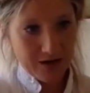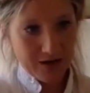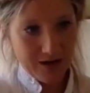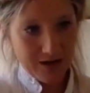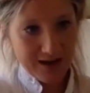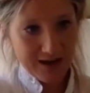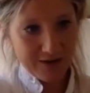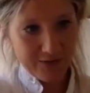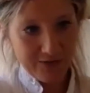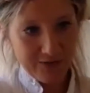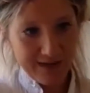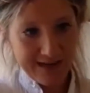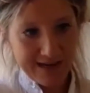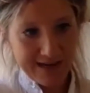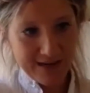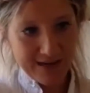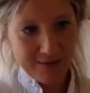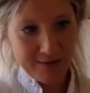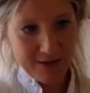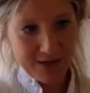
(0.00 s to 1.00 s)
I have a feeling
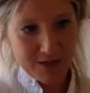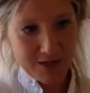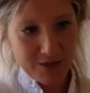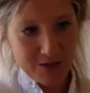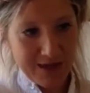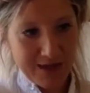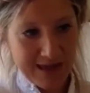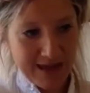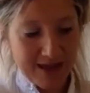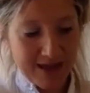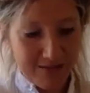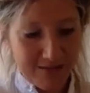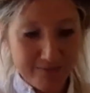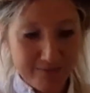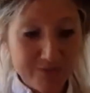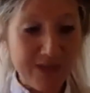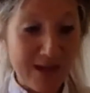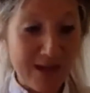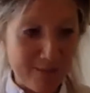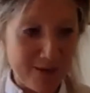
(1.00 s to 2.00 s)
I might do 8.
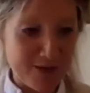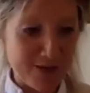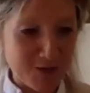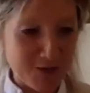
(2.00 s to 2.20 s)
Yeah, I might do